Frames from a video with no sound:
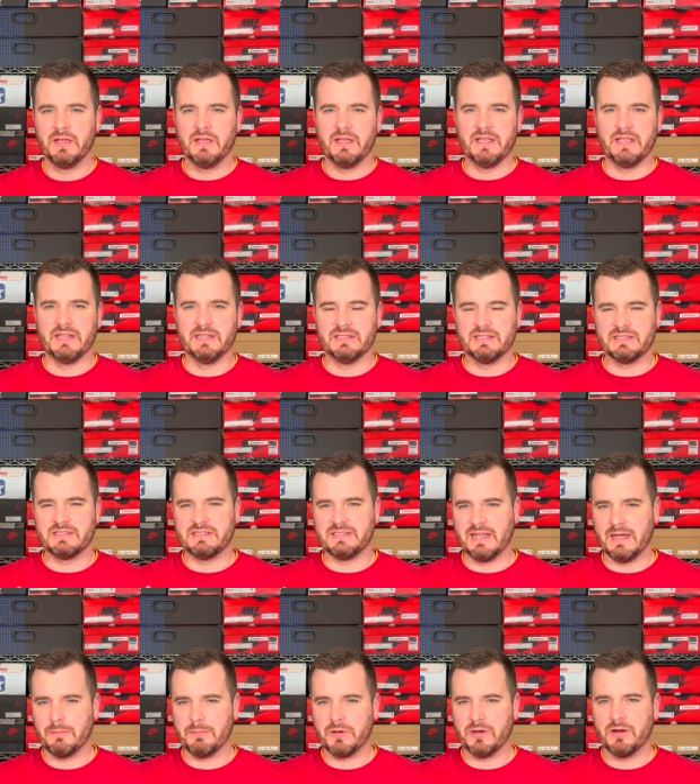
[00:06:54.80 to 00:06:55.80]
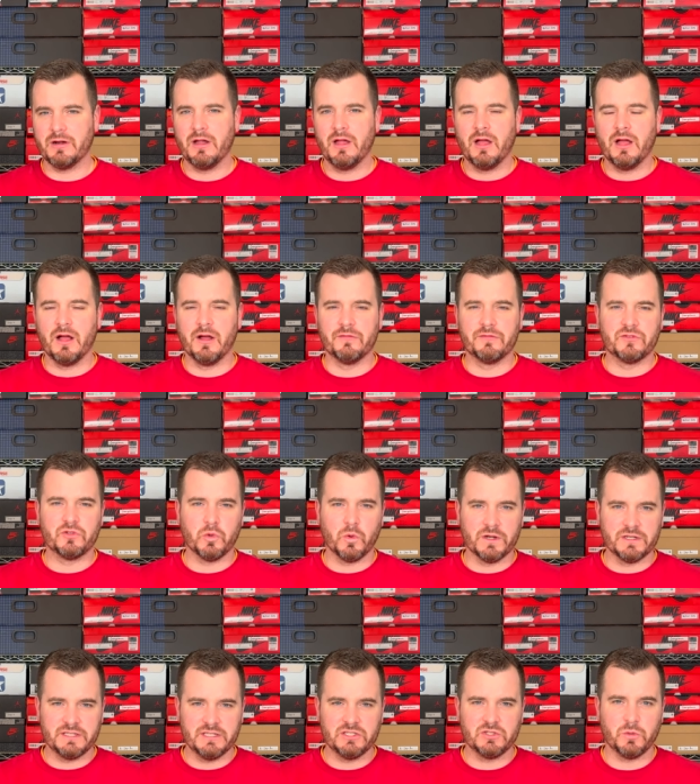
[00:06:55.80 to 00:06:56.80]
in December of
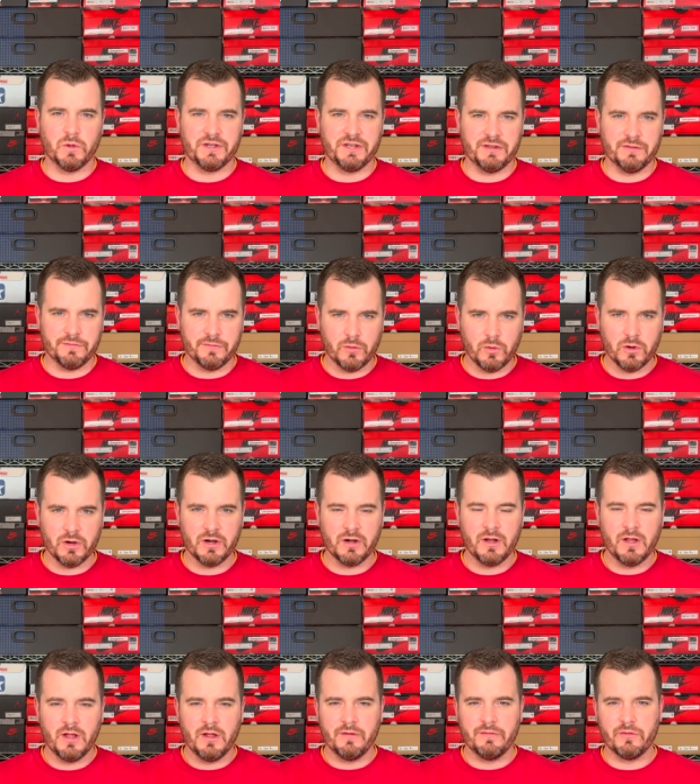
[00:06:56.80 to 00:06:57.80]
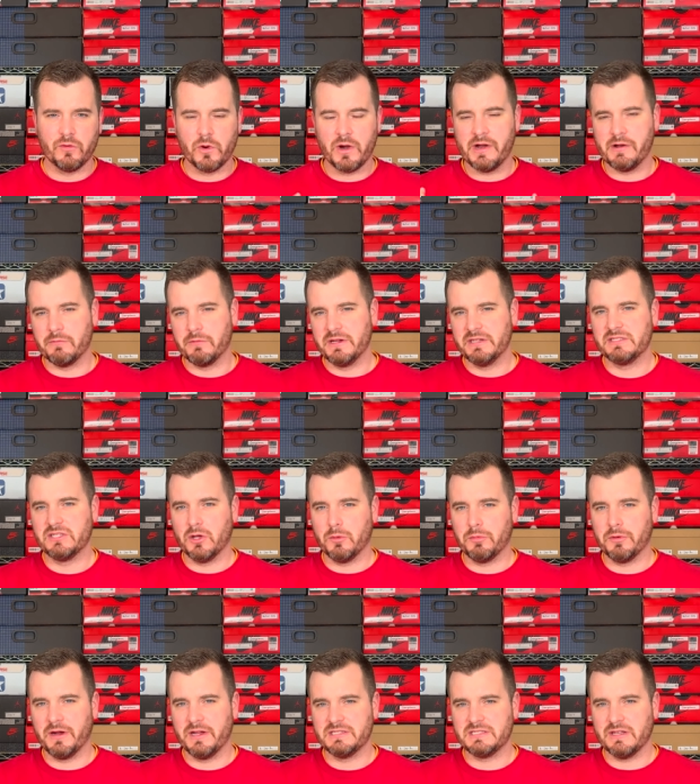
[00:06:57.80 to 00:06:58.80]
2024 for a retail
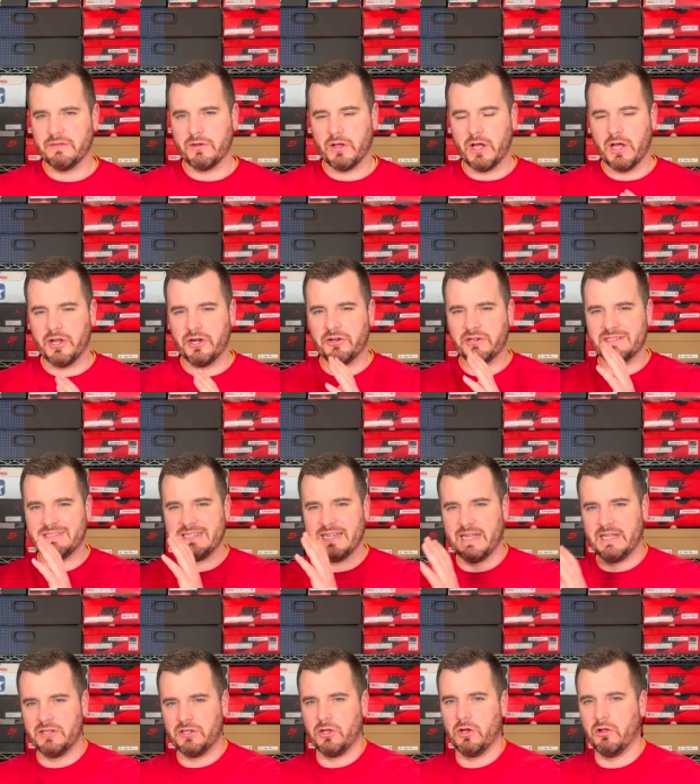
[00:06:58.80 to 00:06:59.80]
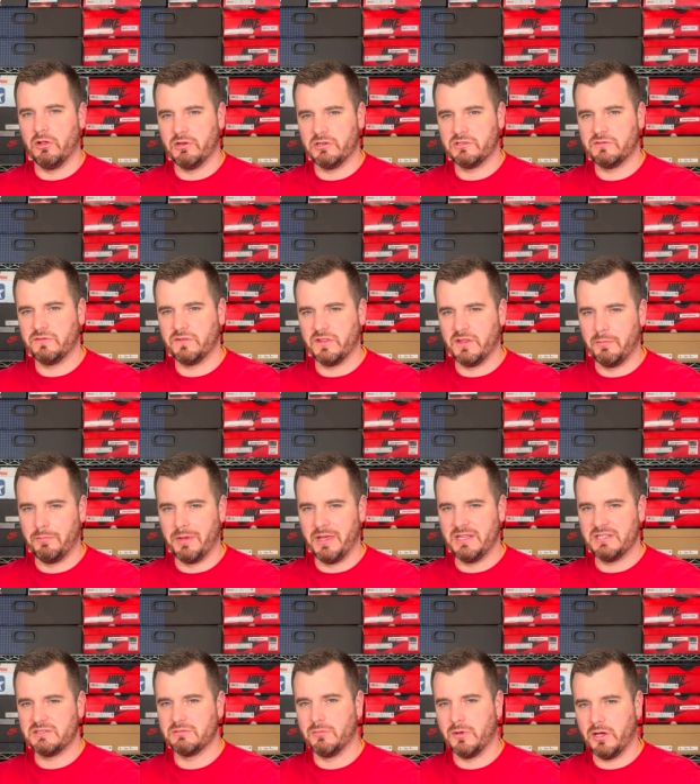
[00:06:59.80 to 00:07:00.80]
price of $110 for the
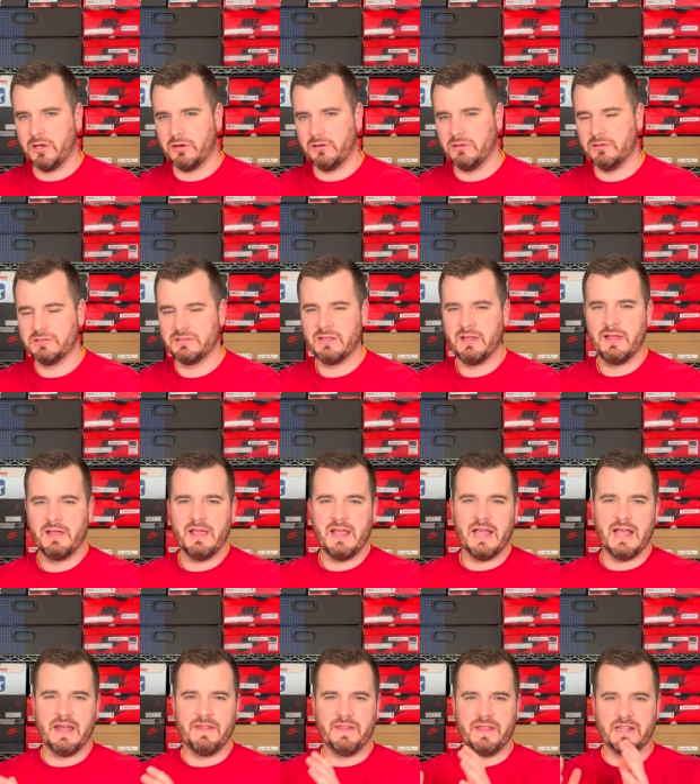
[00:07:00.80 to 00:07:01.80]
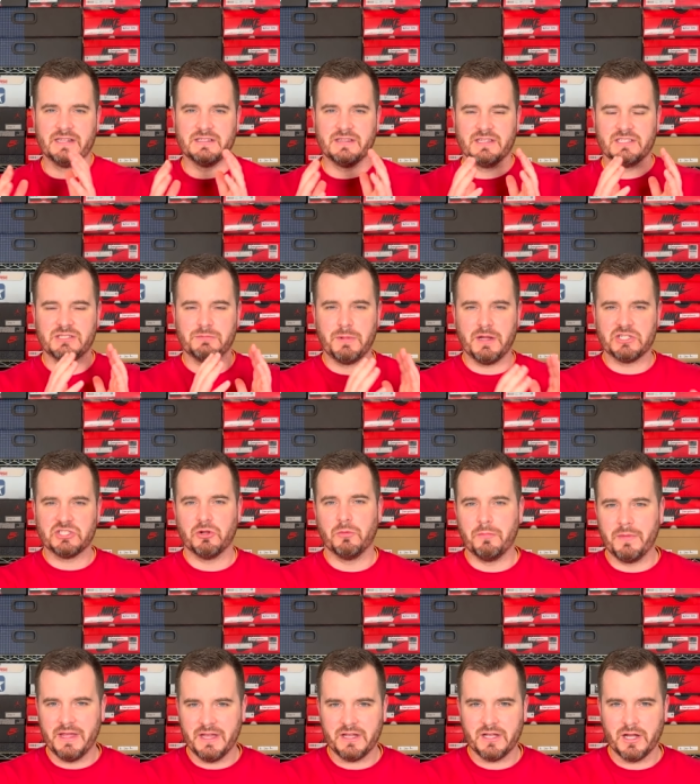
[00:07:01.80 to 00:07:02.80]
base models and then the special
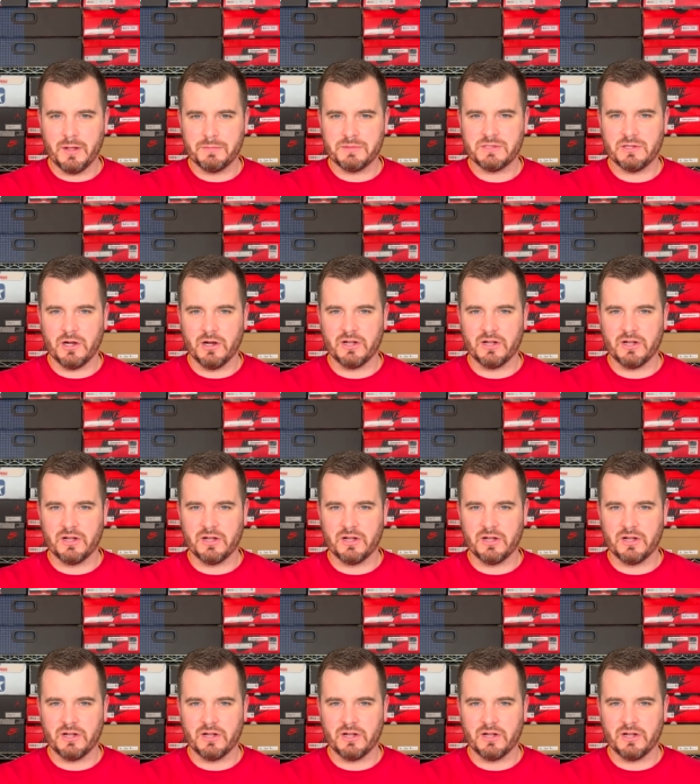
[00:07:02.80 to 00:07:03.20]
makeups are